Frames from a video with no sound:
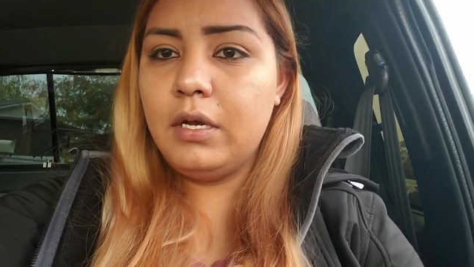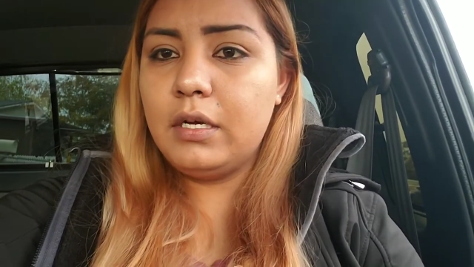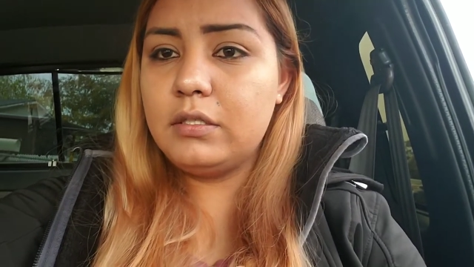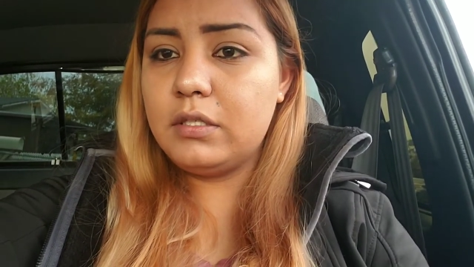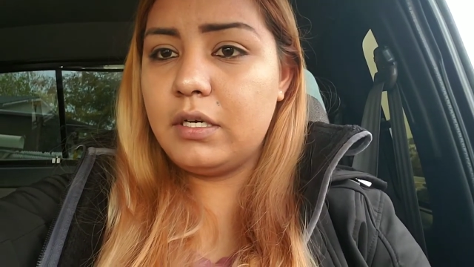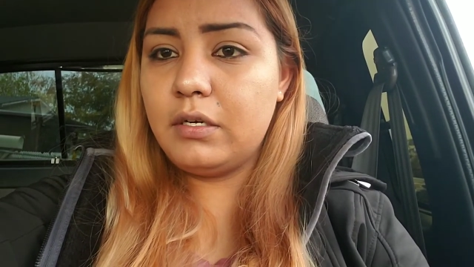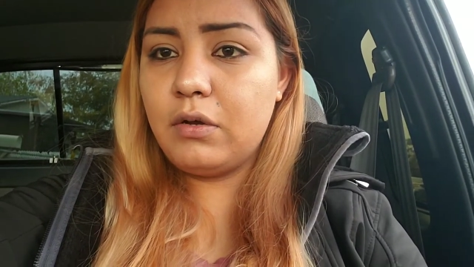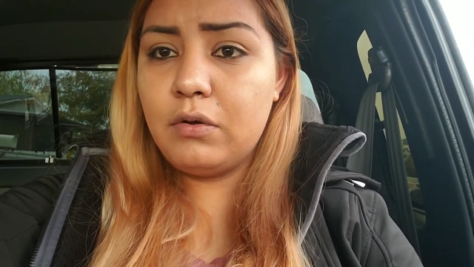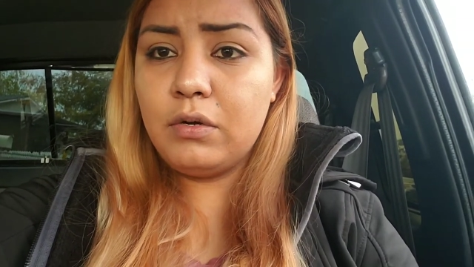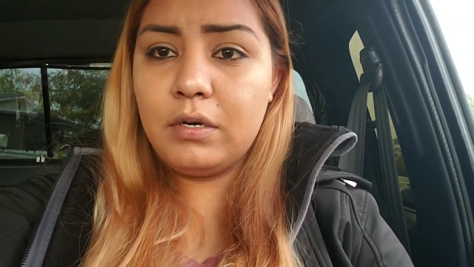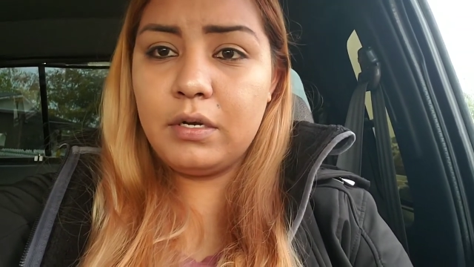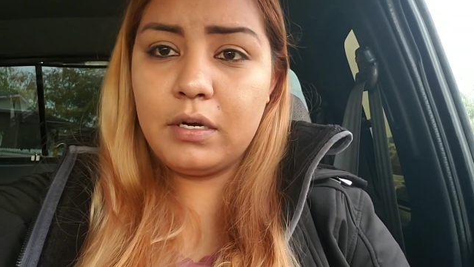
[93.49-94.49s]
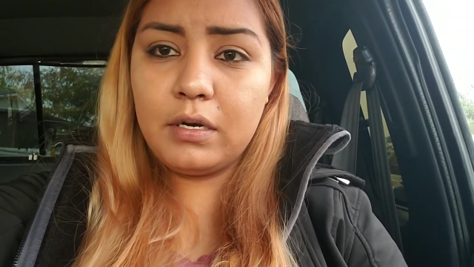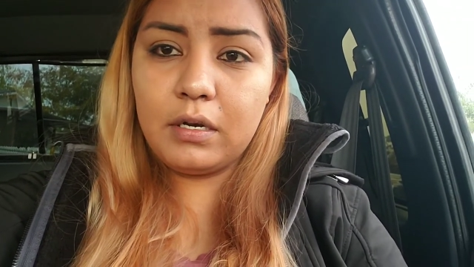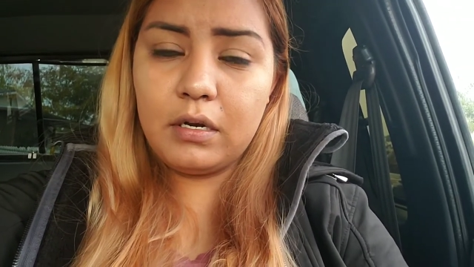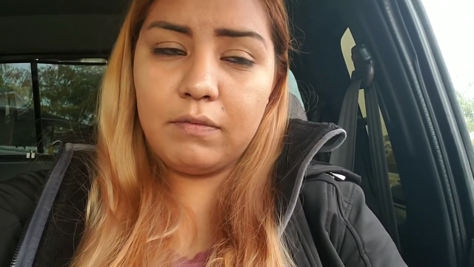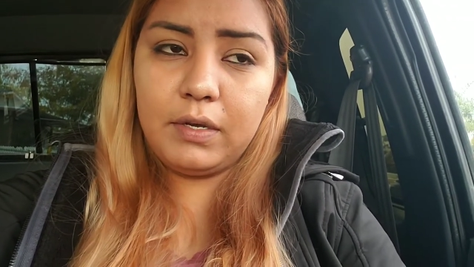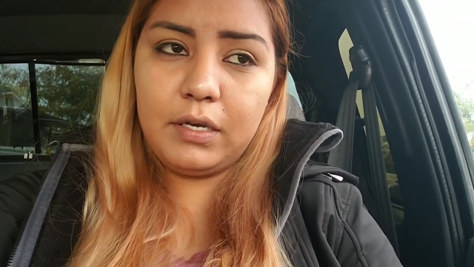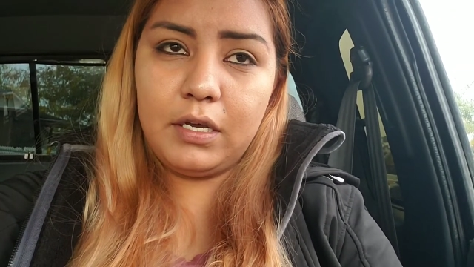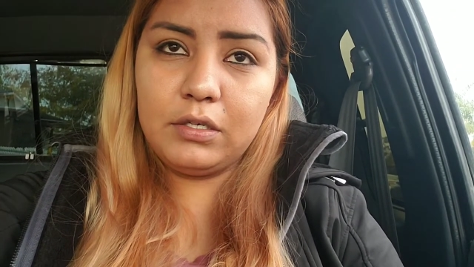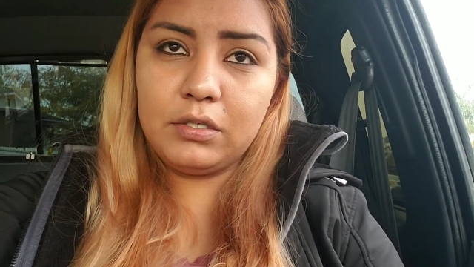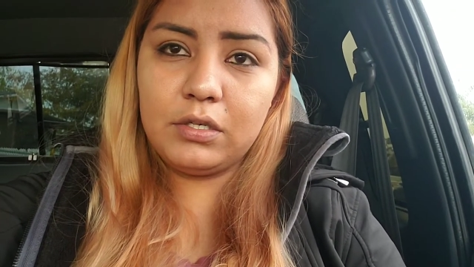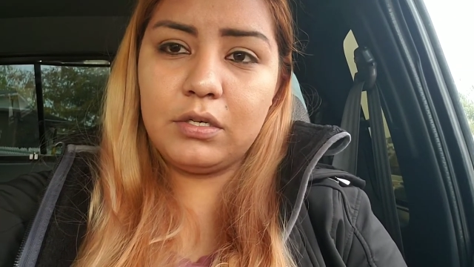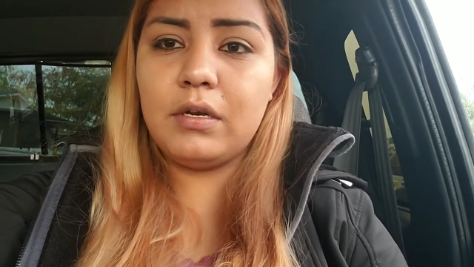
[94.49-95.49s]
And she's like, no, you're not going to get a
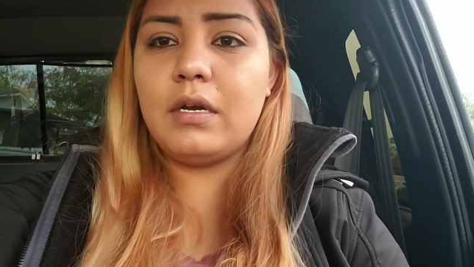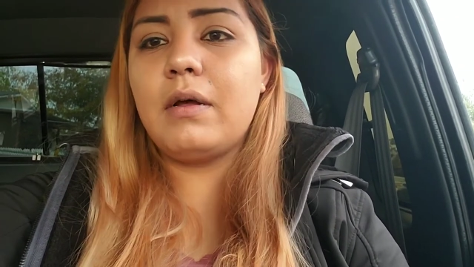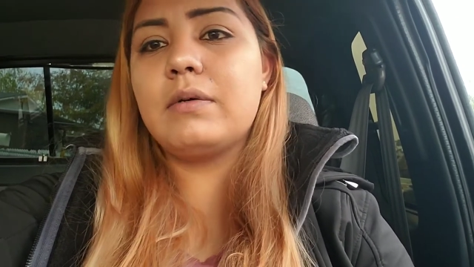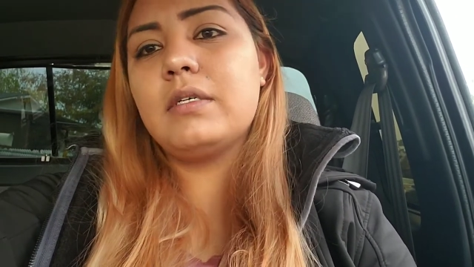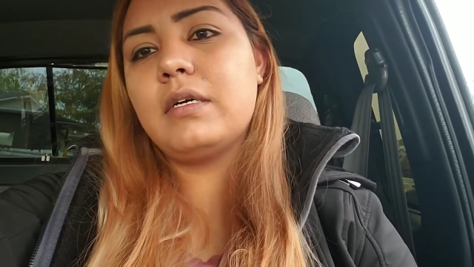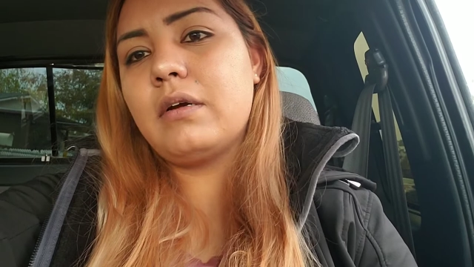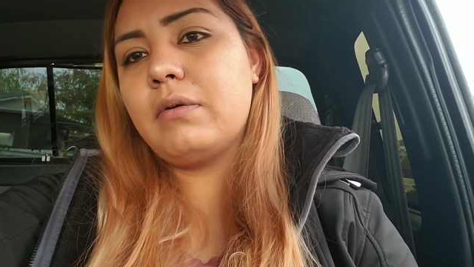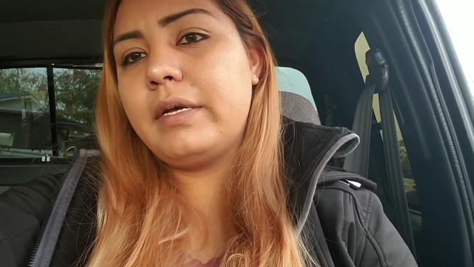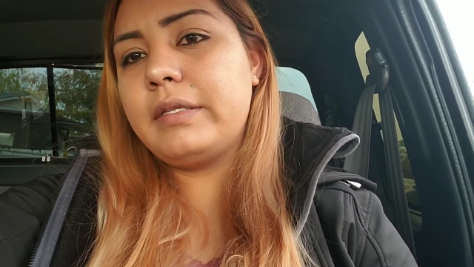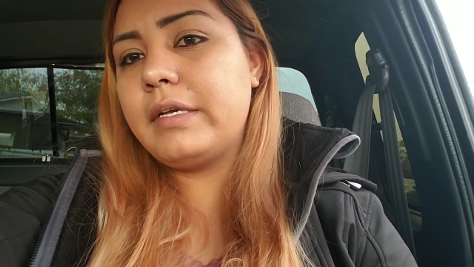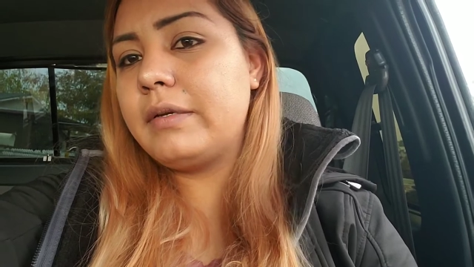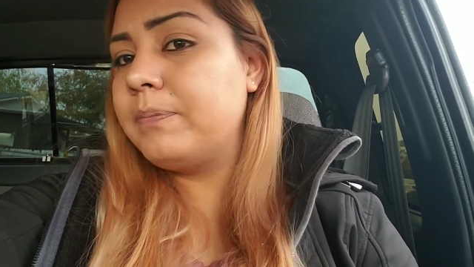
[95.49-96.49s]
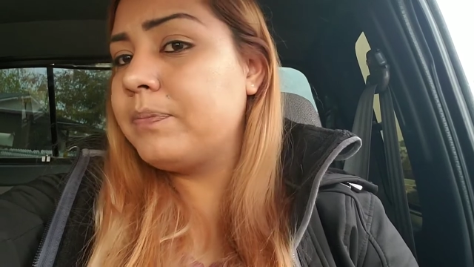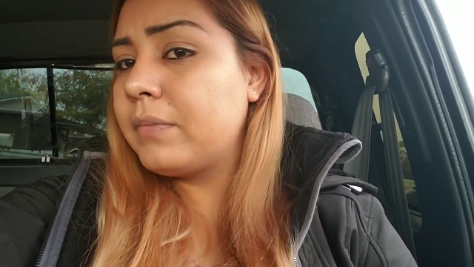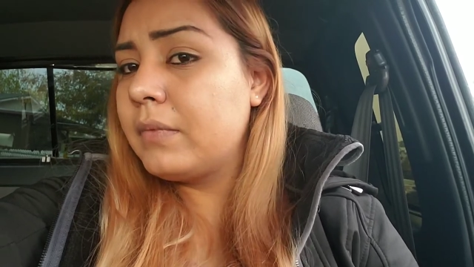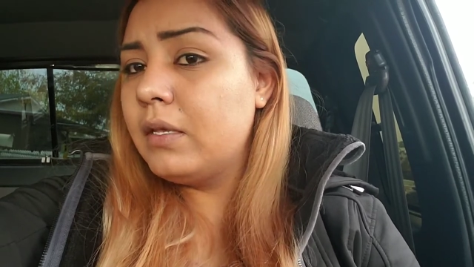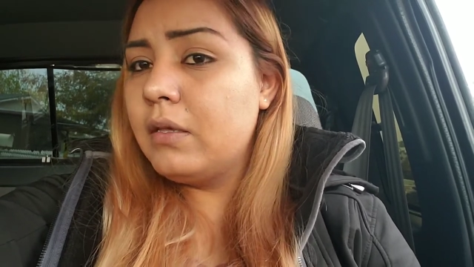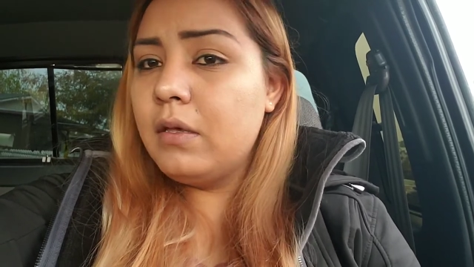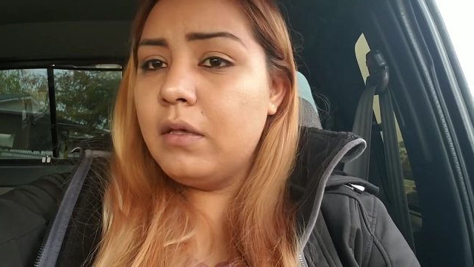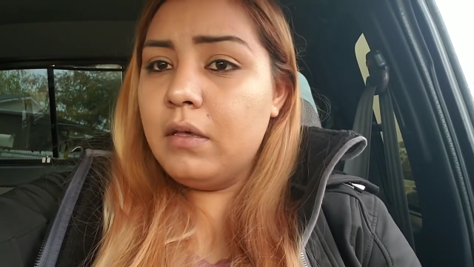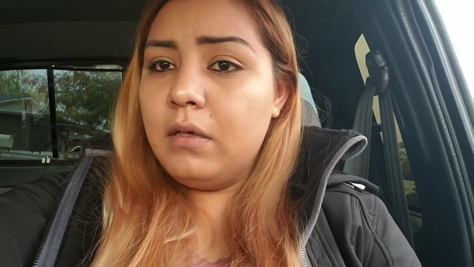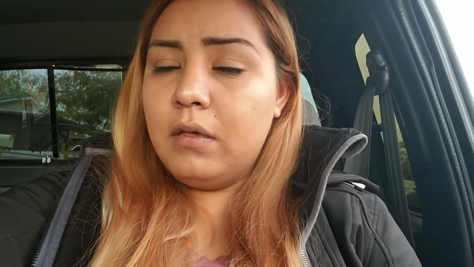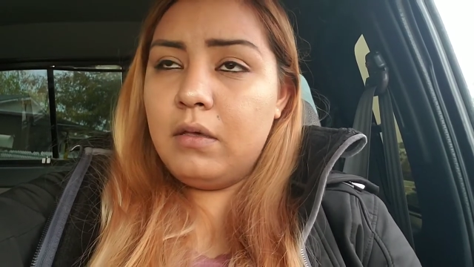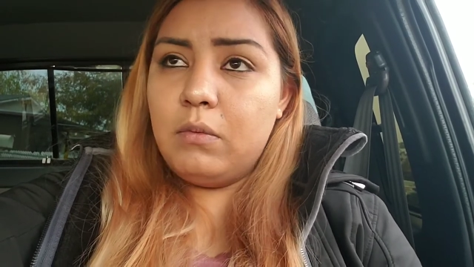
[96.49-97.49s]
vacation. And I was like, all right, then
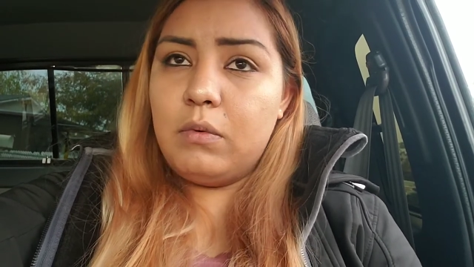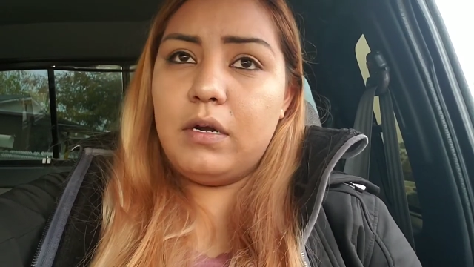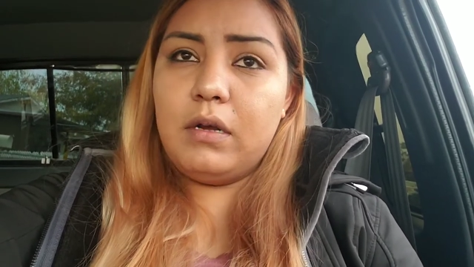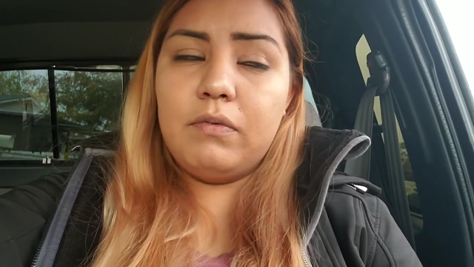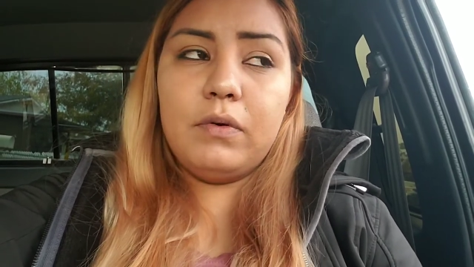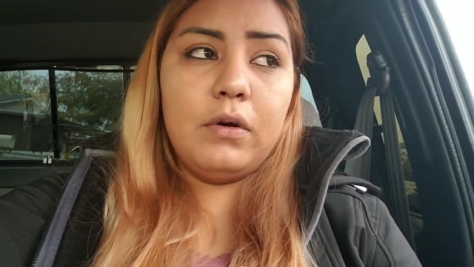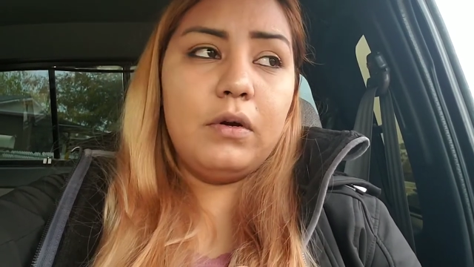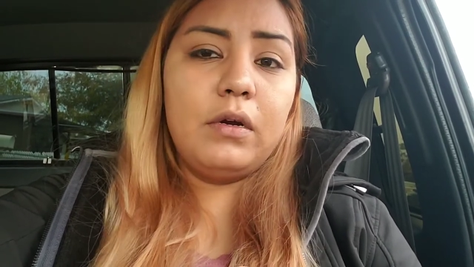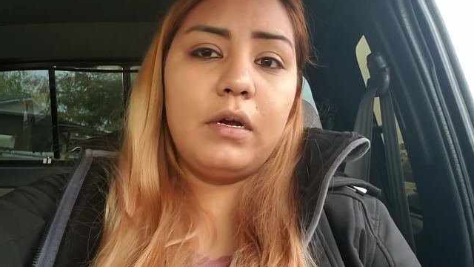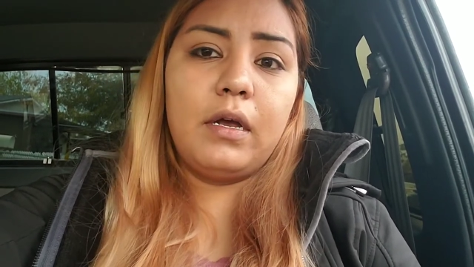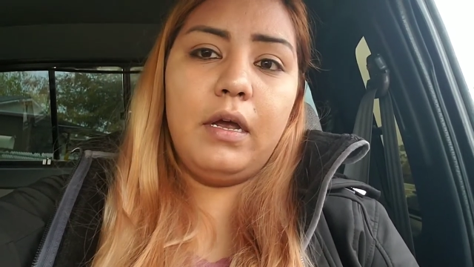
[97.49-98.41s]
whatever.